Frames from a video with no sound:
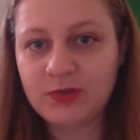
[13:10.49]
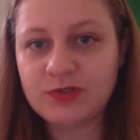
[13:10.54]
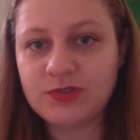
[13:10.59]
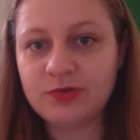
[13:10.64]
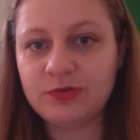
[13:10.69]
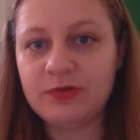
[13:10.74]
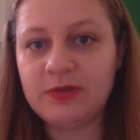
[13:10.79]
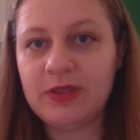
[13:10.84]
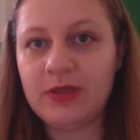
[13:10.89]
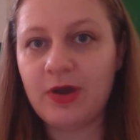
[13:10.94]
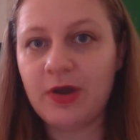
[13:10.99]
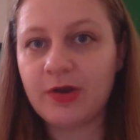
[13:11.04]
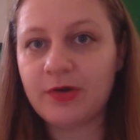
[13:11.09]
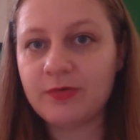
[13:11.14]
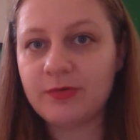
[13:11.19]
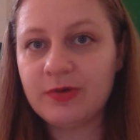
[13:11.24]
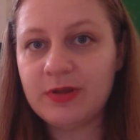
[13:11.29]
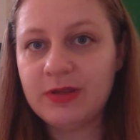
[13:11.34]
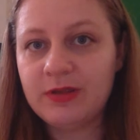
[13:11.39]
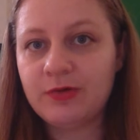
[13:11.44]
to the
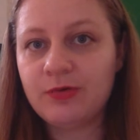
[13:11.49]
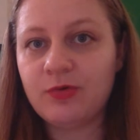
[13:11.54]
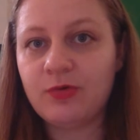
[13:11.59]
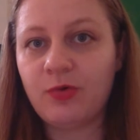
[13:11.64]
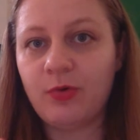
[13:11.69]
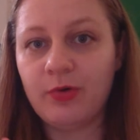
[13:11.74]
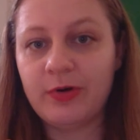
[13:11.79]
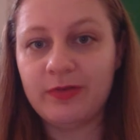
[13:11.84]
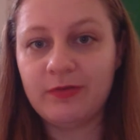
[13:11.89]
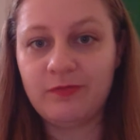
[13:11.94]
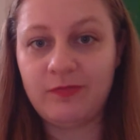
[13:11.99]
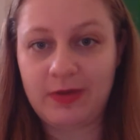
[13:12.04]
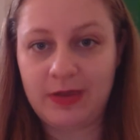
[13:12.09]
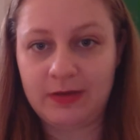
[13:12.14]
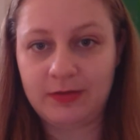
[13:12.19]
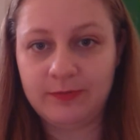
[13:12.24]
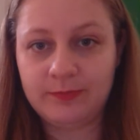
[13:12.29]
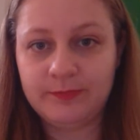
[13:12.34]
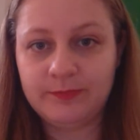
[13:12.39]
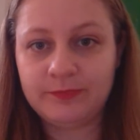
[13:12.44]
artery or the
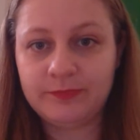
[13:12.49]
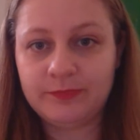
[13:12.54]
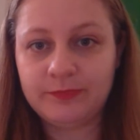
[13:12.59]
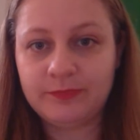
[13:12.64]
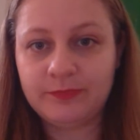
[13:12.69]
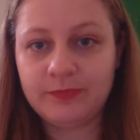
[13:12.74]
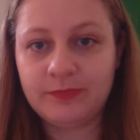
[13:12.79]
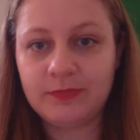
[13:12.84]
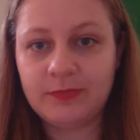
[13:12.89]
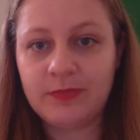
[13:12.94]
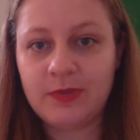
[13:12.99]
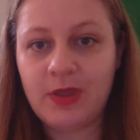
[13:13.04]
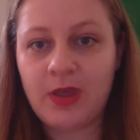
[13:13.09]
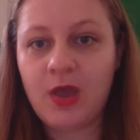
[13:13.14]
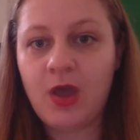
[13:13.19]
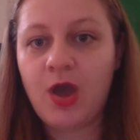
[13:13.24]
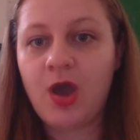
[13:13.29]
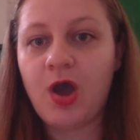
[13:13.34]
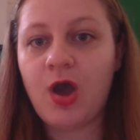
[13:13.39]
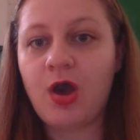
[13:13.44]
vein
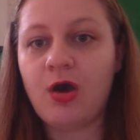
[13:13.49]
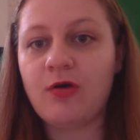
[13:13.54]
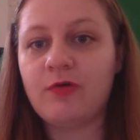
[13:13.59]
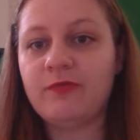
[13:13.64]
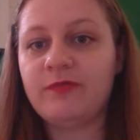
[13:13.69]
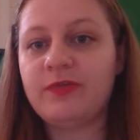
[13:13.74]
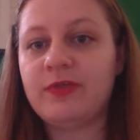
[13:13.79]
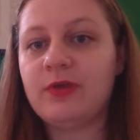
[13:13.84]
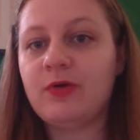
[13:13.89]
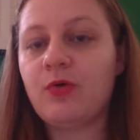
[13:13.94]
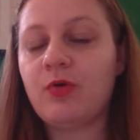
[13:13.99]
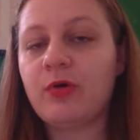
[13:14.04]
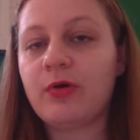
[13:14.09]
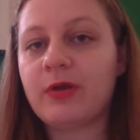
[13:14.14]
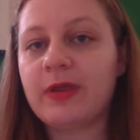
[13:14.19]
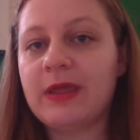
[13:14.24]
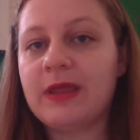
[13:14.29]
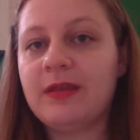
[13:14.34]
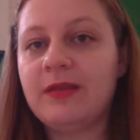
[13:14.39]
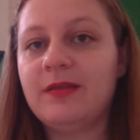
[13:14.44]
of the
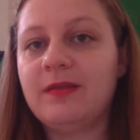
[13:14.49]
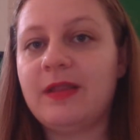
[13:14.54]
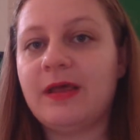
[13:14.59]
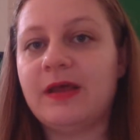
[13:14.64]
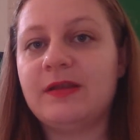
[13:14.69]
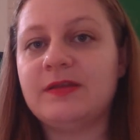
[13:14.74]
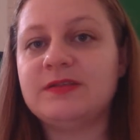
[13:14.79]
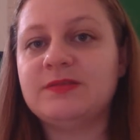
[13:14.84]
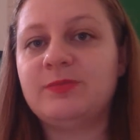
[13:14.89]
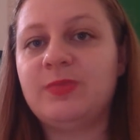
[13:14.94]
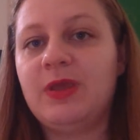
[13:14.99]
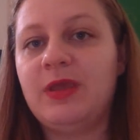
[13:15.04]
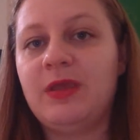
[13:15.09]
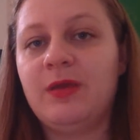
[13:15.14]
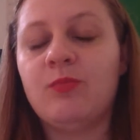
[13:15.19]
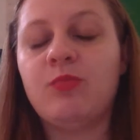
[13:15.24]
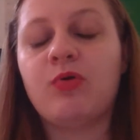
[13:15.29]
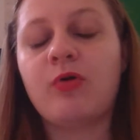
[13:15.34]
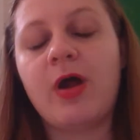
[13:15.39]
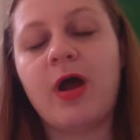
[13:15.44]
organ that is
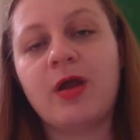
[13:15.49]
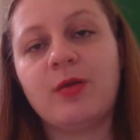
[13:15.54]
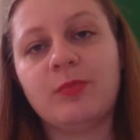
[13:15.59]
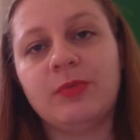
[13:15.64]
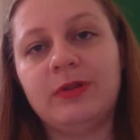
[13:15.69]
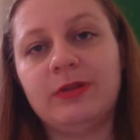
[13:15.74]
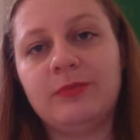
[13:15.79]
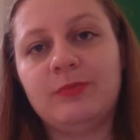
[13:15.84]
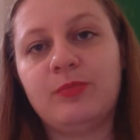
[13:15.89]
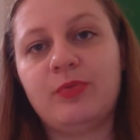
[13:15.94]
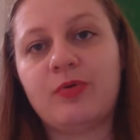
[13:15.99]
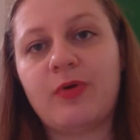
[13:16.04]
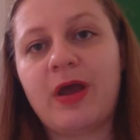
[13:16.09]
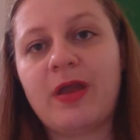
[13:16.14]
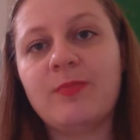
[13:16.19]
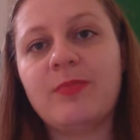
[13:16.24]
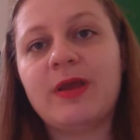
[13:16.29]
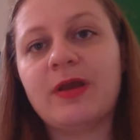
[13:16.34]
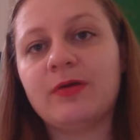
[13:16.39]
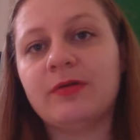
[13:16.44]
being prim
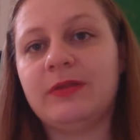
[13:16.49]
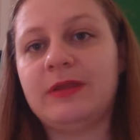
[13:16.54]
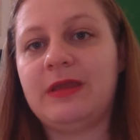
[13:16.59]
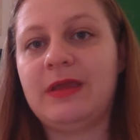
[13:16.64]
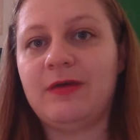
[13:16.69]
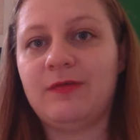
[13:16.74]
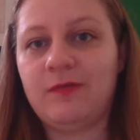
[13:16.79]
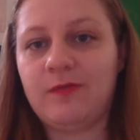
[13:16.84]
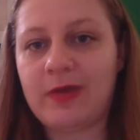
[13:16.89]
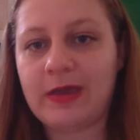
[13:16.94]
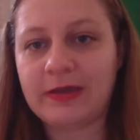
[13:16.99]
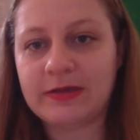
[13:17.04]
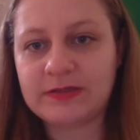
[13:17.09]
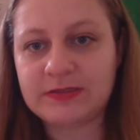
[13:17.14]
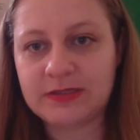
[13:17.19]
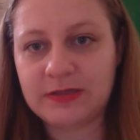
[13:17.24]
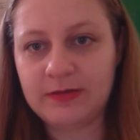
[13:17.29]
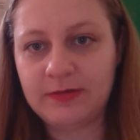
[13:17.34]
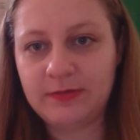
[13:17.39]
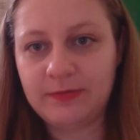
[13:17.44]
primarily
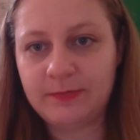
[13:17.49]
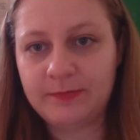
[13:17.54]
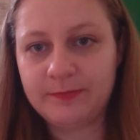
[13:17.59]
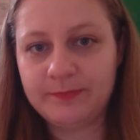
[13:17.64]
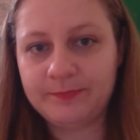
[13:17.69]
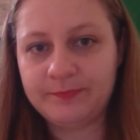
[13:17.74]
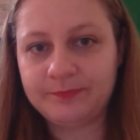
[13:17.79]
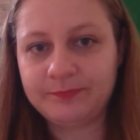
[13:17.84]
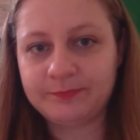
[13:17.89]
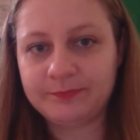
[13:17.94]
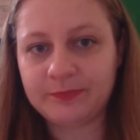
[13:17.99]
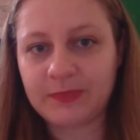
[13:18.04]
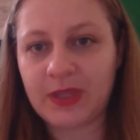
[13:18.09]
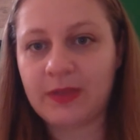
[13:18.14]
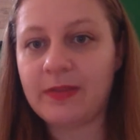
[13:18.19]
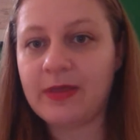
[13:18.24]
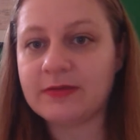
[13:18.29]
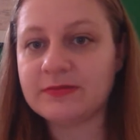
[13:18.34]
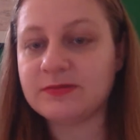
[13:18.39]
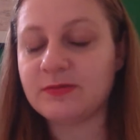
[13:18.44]
affected.
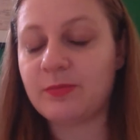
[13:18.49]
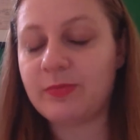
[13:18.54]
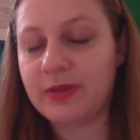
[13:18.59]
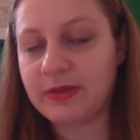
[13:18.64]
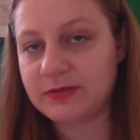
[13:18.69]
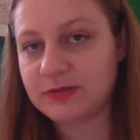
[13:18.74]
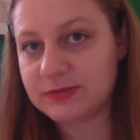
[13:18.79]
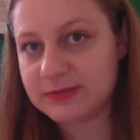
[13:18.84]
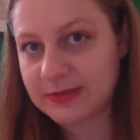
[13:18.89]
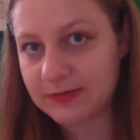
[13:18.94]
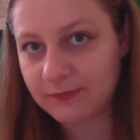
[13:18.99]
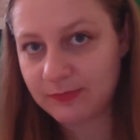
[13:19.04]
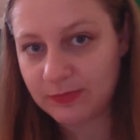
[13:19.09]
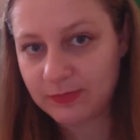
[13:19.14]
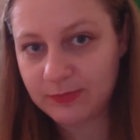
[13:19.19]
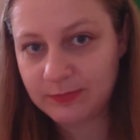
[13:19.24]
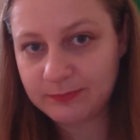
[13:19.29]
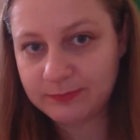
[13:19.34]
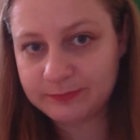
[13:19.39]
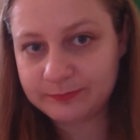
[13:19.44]
And that's on page
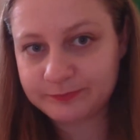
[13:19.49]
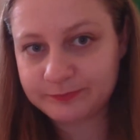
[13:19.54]
seven.